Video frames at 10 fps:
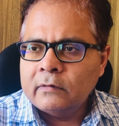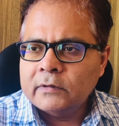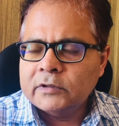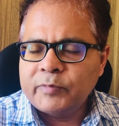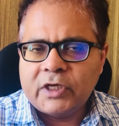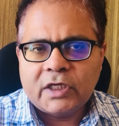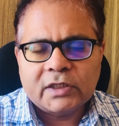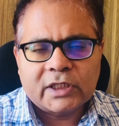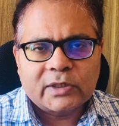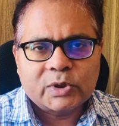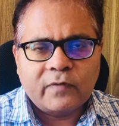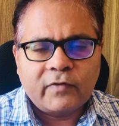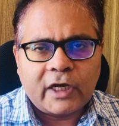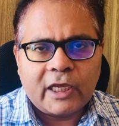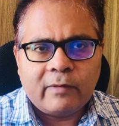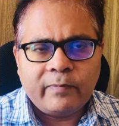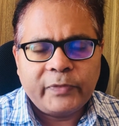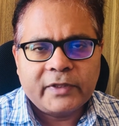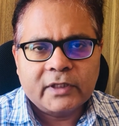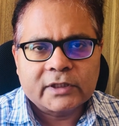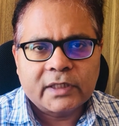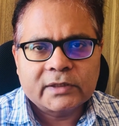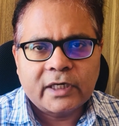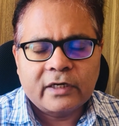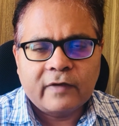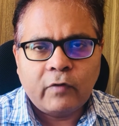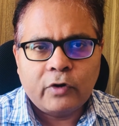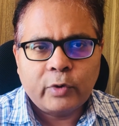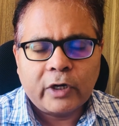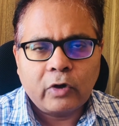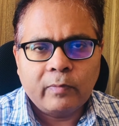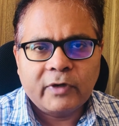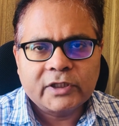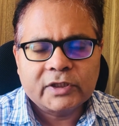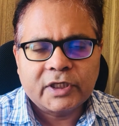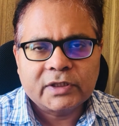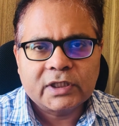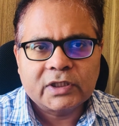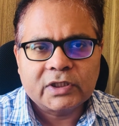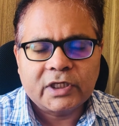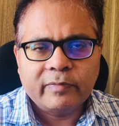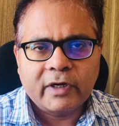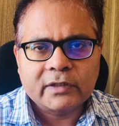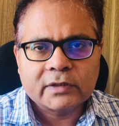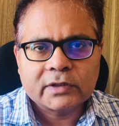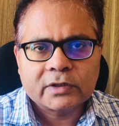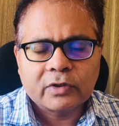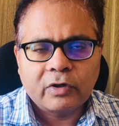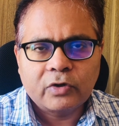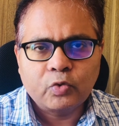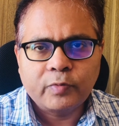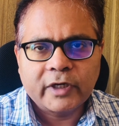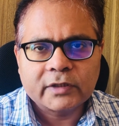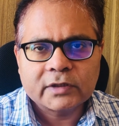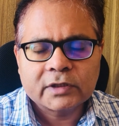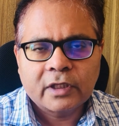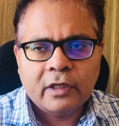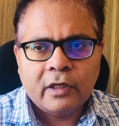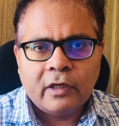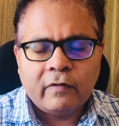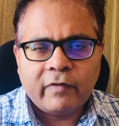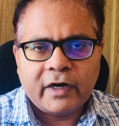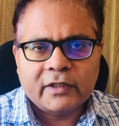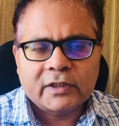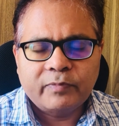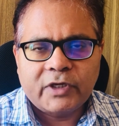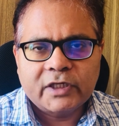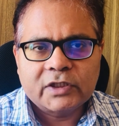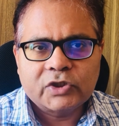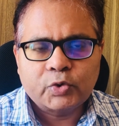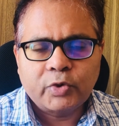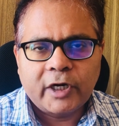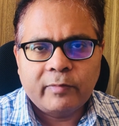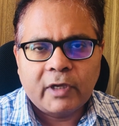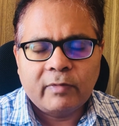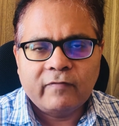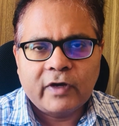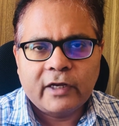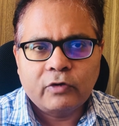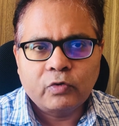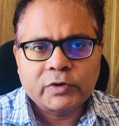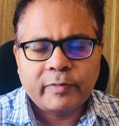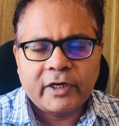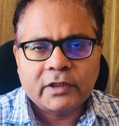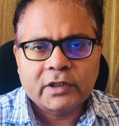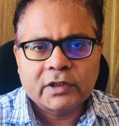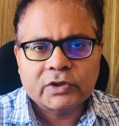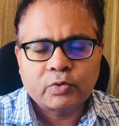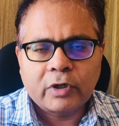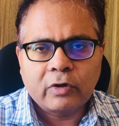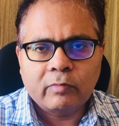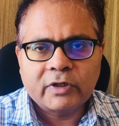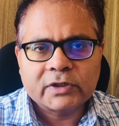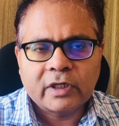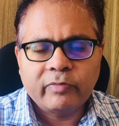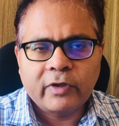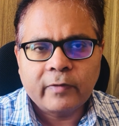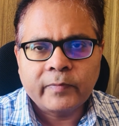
speedy sense of time, in the sense that they want to accomplish things in 3 months or 2 months, whereas a PhD student may be willing to spend years to accomplish something.